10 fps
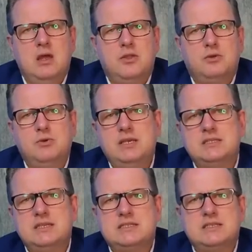The
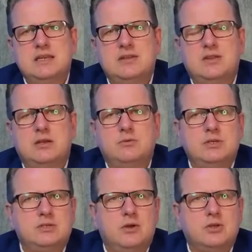reason is that a
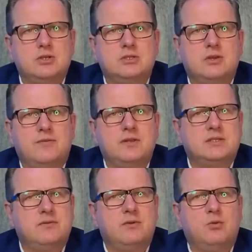resurgence of the
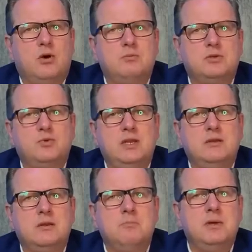civil war
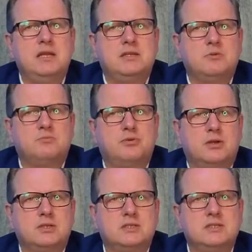between militant
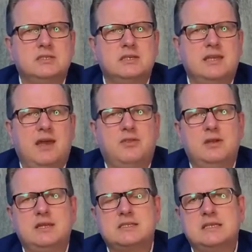Protestants and
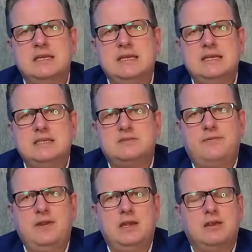Catholics is
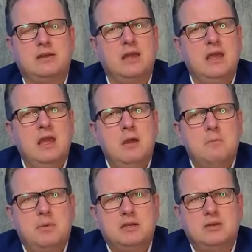feared.
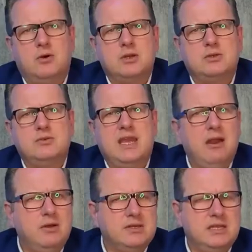But in order to
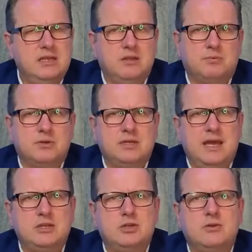guarantee the
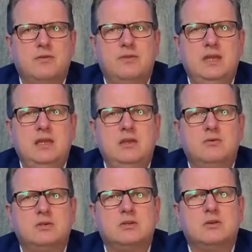protection of the
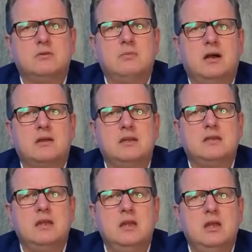EU internal
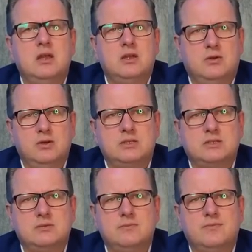market,
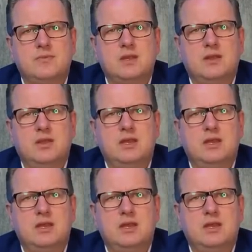goods that